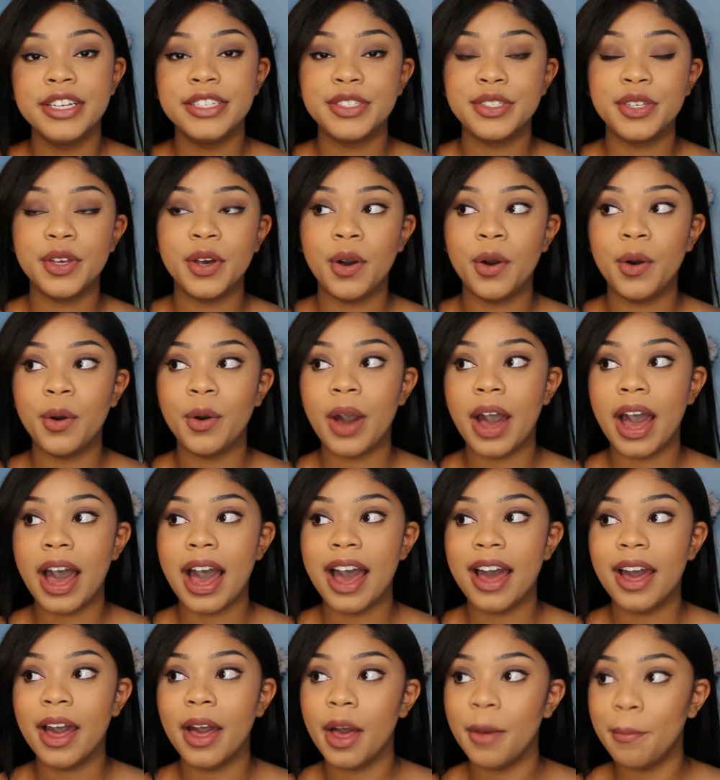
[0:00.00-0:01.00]
So
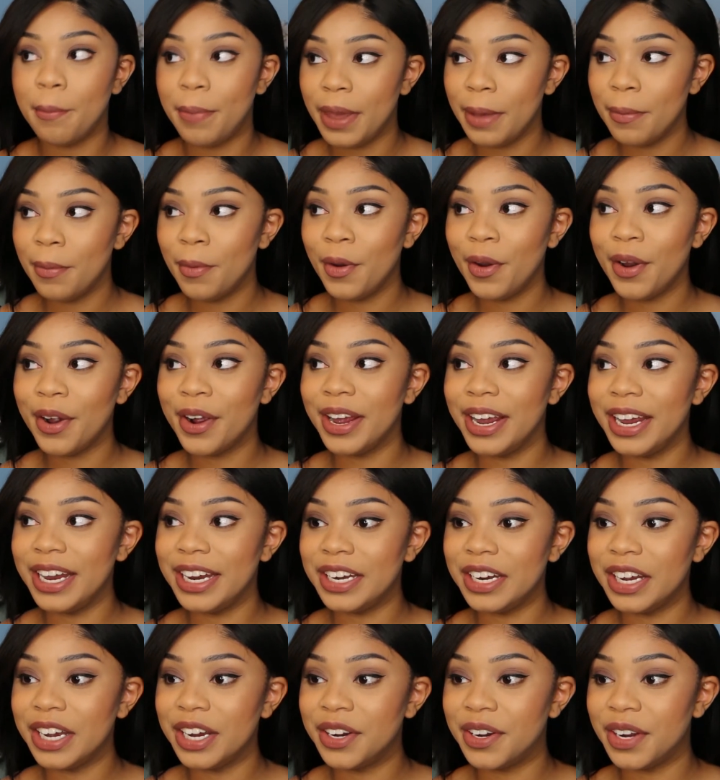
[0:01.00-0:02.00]
people
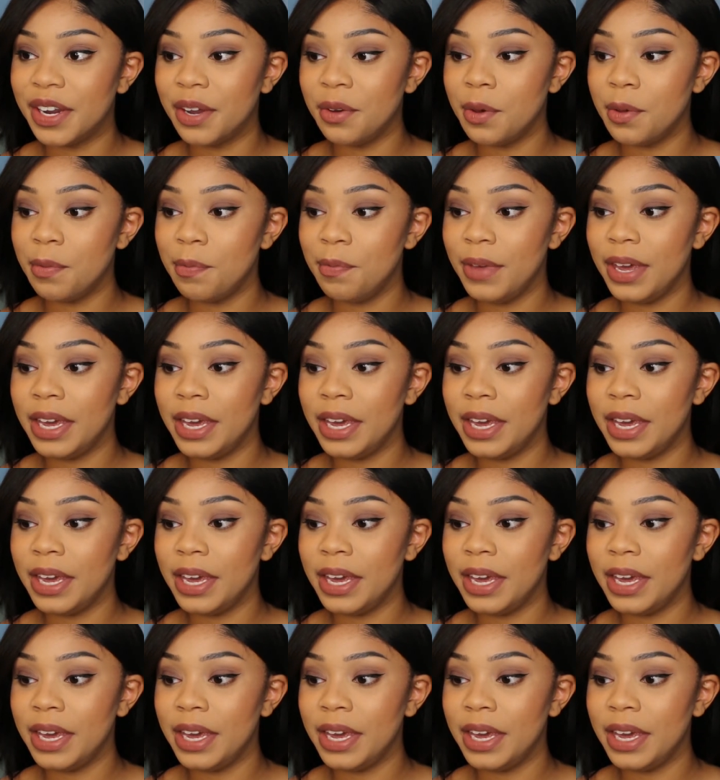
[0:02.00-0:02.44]
are going to agree with